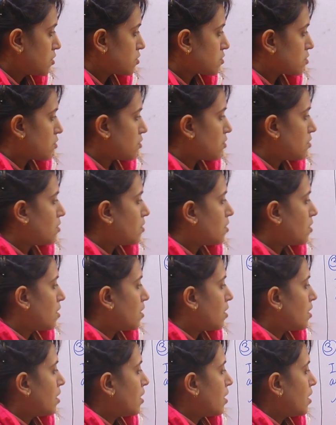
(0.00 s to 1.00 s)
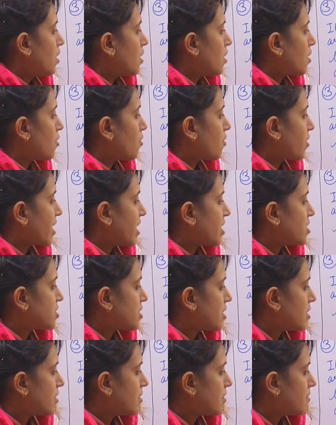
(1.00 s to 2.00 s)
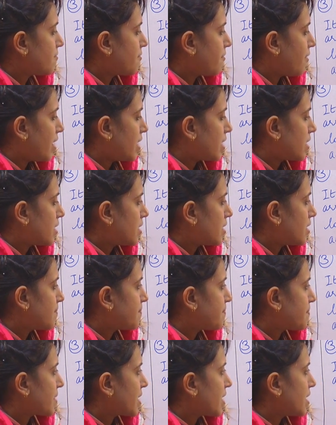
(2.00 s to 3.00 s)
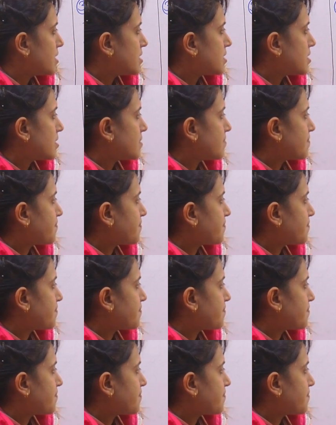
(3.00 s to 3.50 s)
So location 1 is